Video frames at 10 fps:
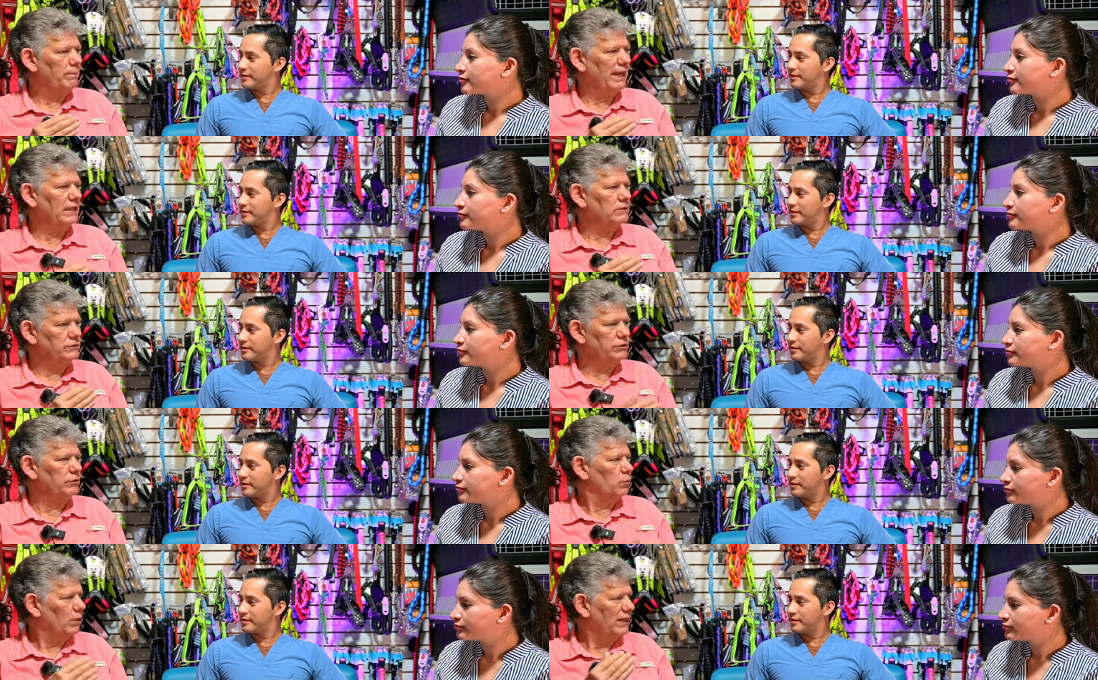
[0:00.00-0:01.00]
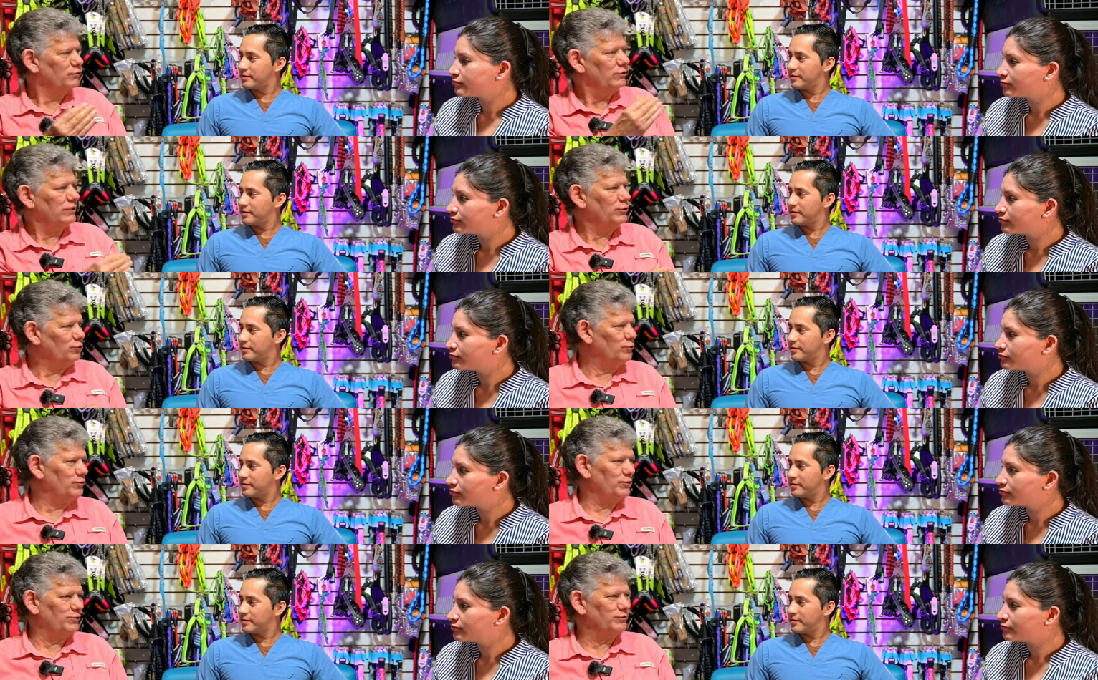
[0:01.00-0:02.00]
Speaker 1: about you, and why should they
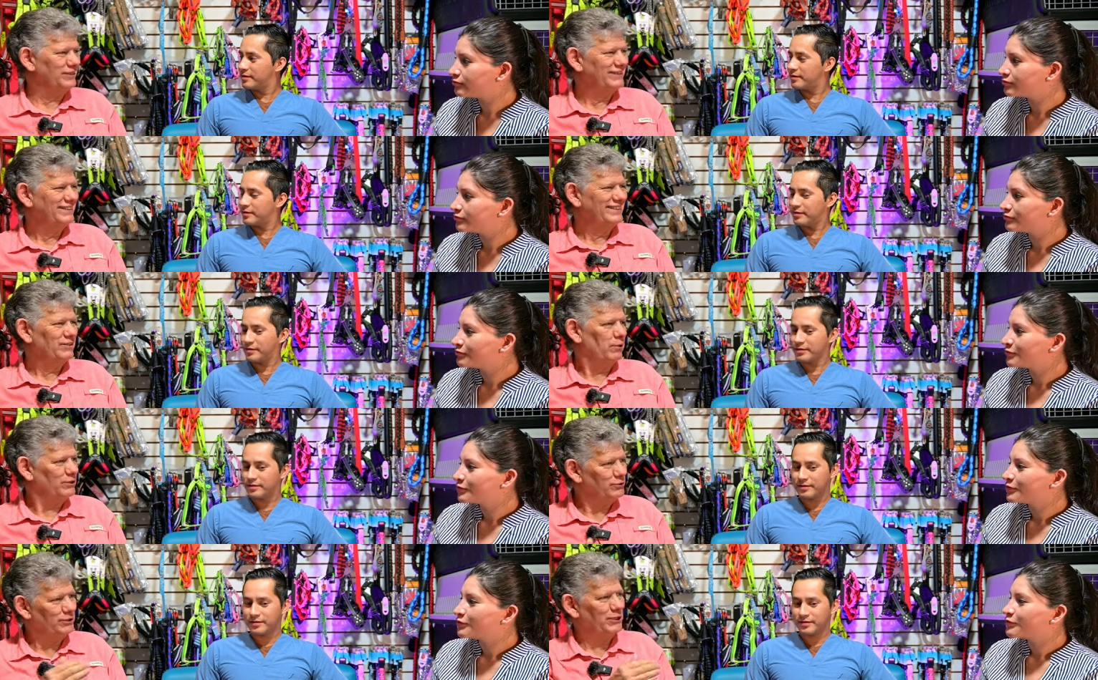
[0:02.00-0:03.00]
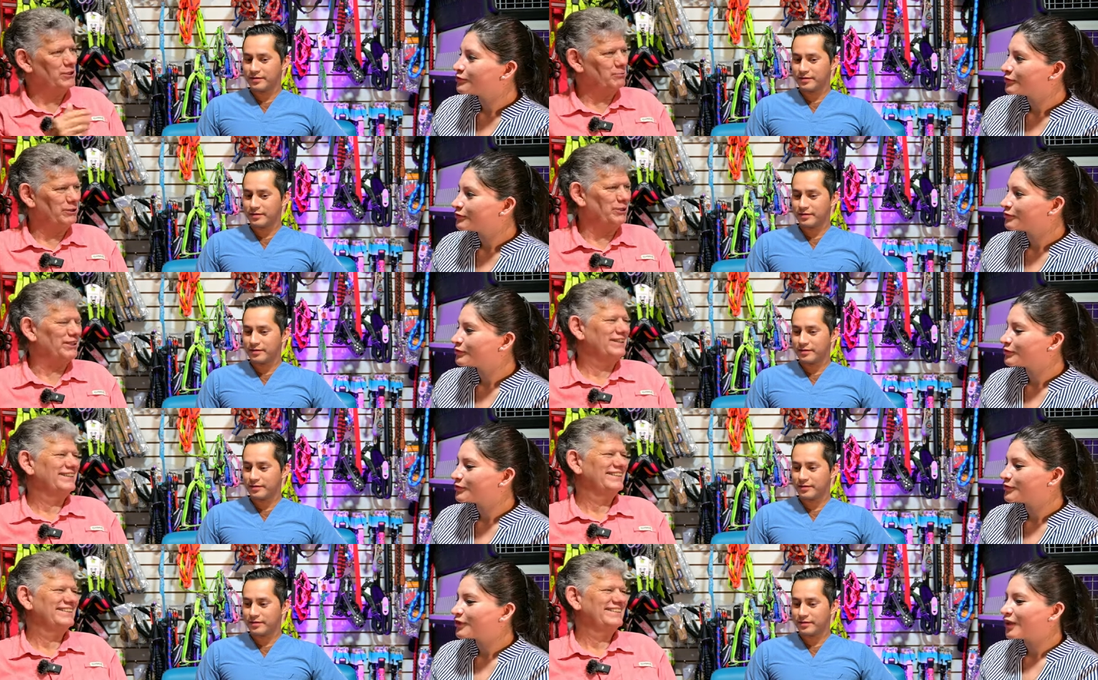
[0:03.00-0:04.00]
use you? Why should they come here?
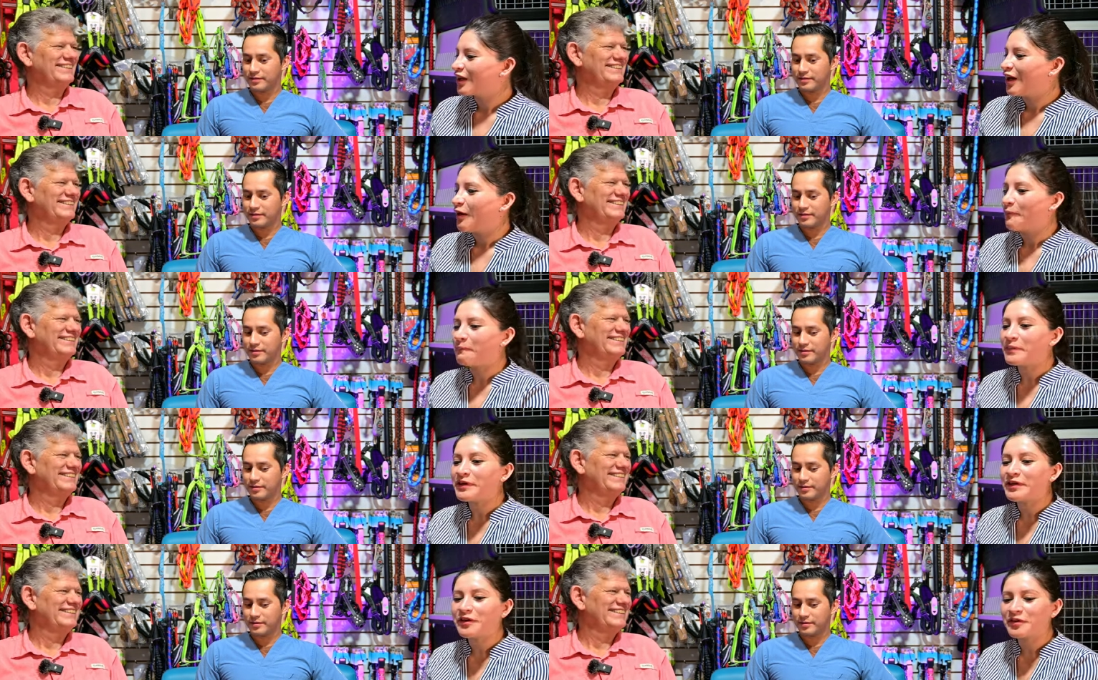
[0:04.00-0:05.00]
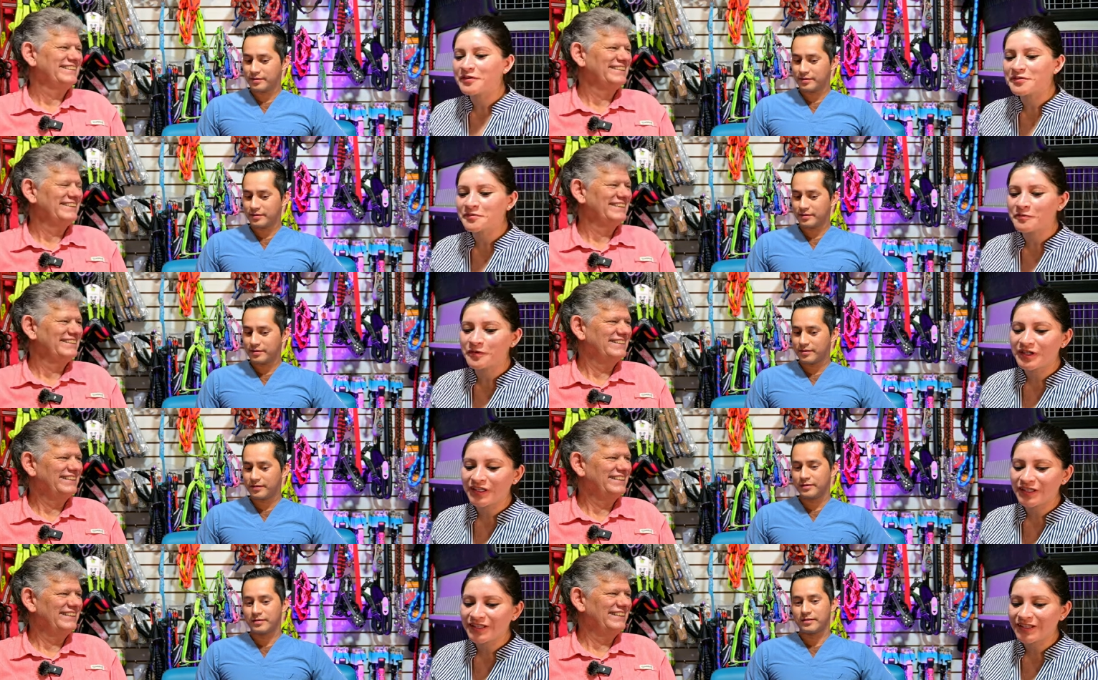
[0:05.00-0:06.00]
Speaker 2: Because
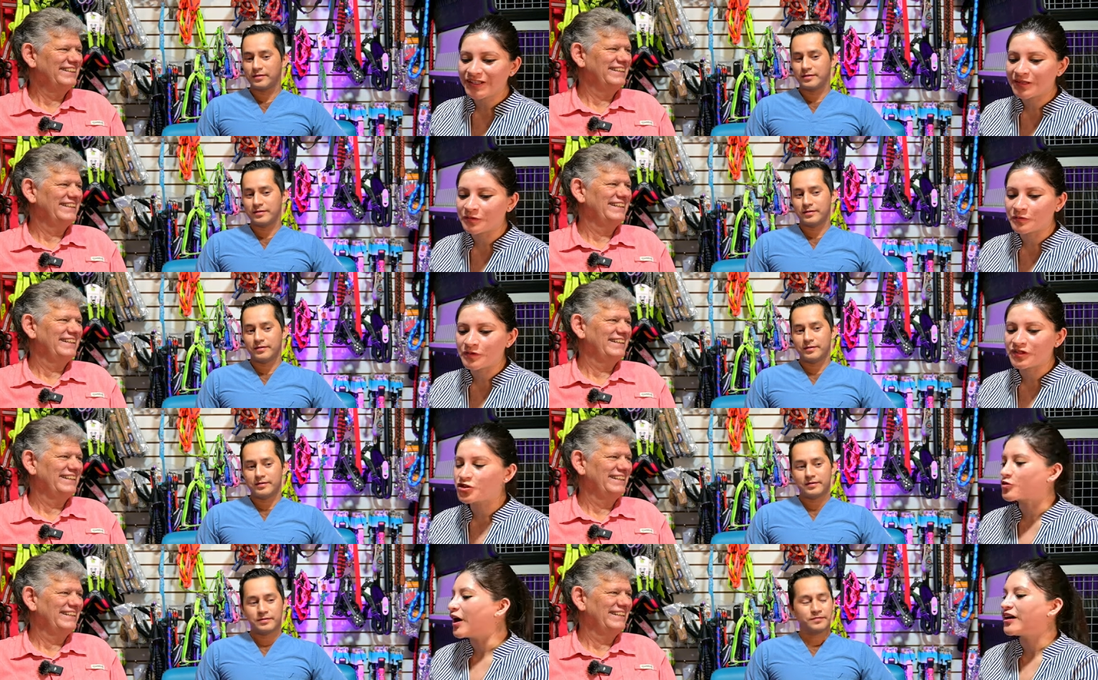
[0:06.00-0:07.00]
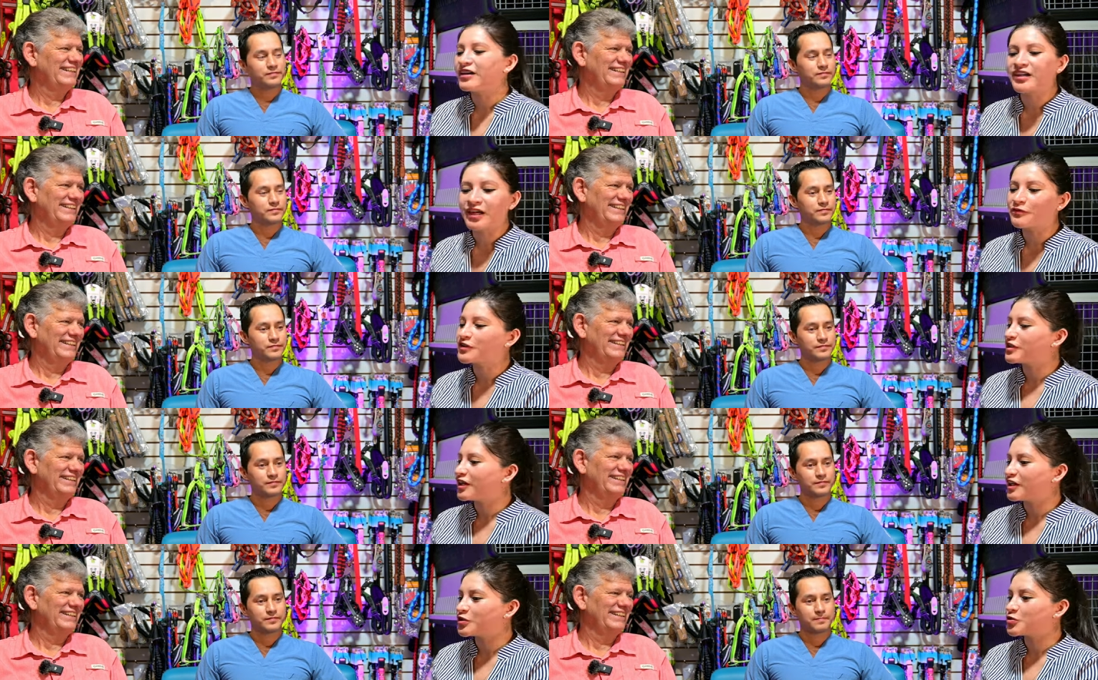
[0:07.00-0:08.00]
we're trying every
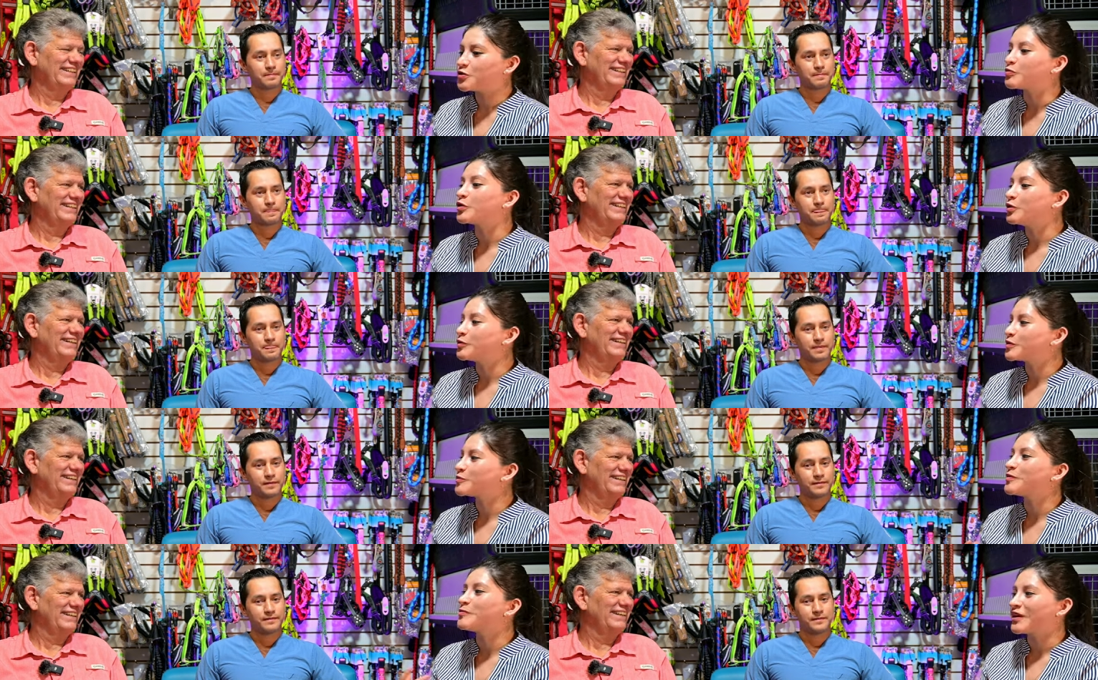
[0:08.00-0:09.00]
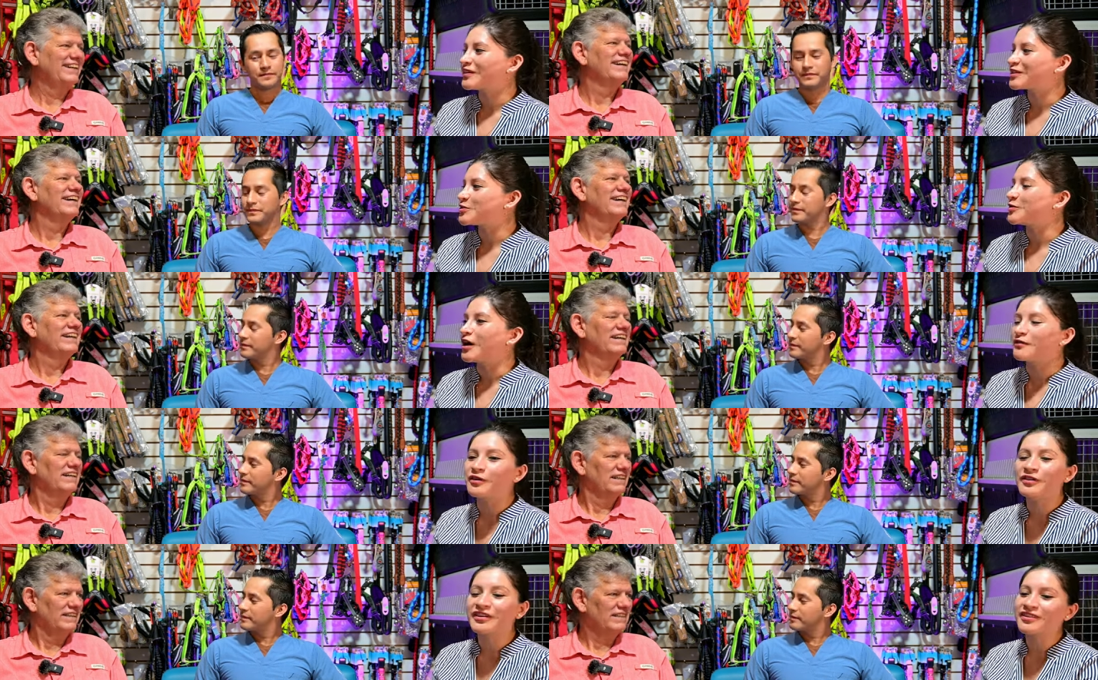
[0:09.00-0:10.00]
day to improve, to be better, to have
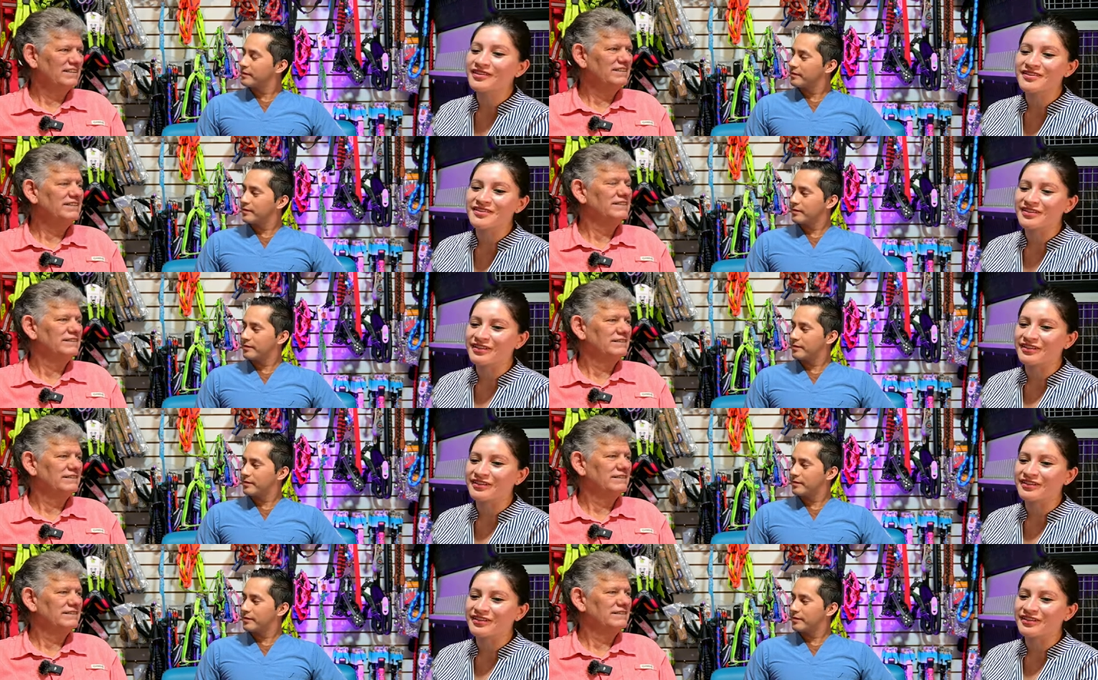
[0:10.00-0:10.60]
all the things that